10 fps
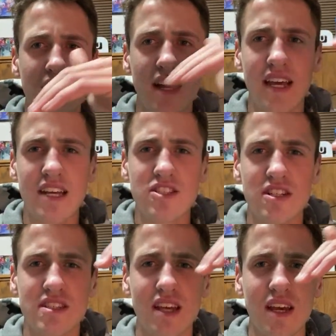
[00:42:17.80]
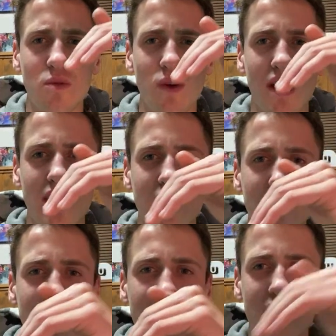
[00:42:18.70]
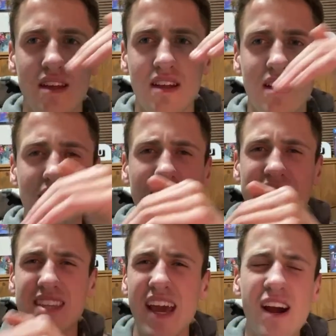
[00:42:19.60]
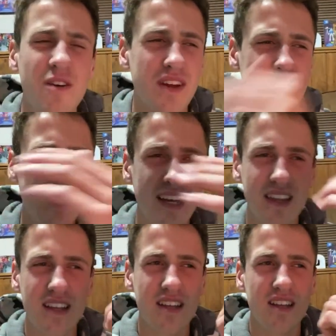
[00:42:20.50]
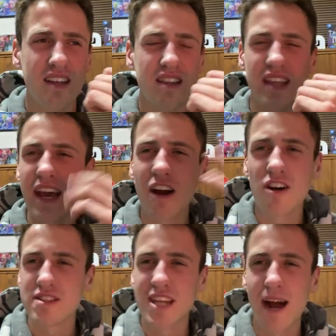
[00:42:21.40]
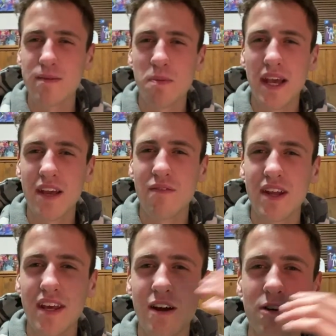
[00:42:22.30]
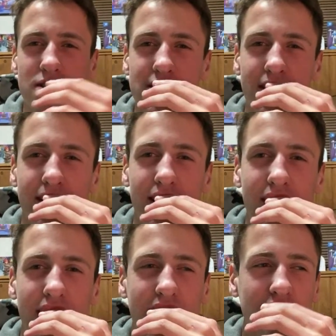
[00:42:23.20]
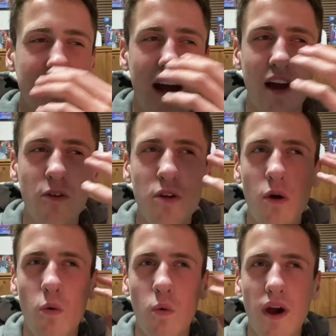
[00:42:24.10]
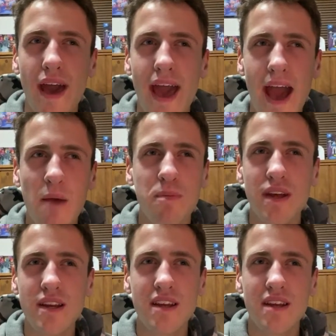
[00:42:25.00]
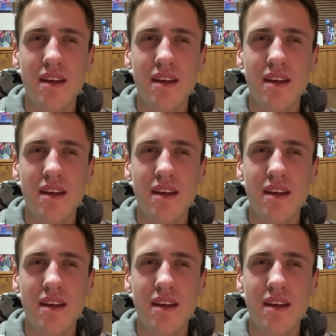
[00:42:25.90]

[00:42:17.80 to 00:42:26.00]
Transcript: like it just like went like down and like they all stopped making videos and like I don't know what happened,